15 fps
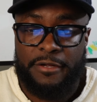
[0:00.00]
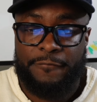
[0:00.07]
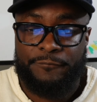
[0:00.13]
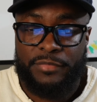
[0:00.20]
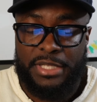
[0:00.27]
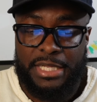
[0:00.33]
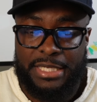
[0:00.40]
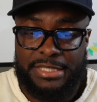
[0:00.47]

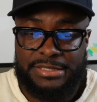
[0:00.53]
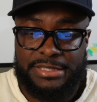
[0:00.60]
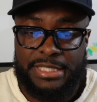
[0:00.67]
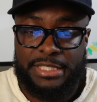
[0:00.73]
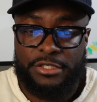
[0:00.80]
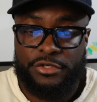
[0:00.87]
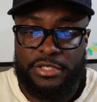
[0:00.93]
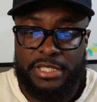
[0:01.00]
like I
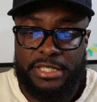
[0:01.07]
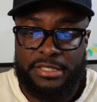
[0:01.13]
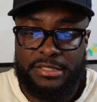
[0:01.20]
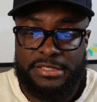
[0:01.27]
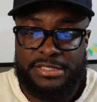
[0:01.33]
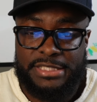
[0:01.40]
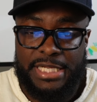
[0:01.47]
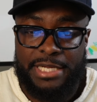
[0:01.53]
said, you're getting the
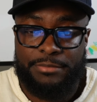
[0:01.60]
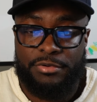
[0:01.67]
same